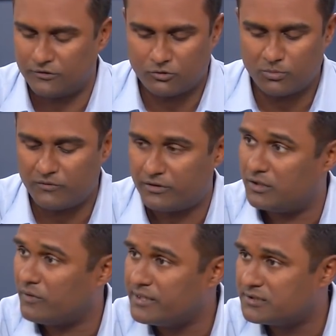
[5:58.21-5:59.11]
This could be with
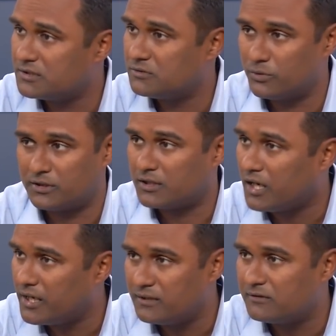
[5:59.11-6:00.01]
devices, with
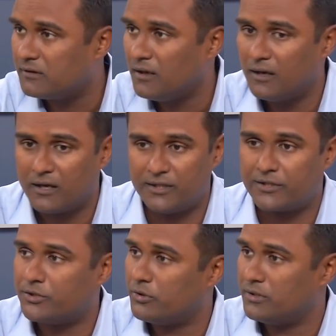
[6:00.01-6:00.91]
clients
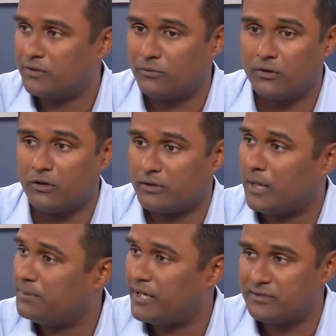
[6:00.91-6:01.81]
connected to your network, or
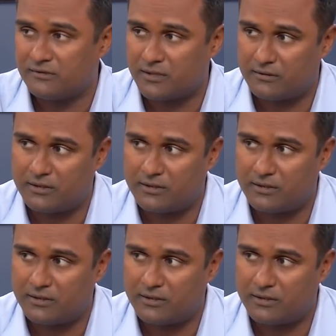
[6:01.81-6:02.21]
applications that are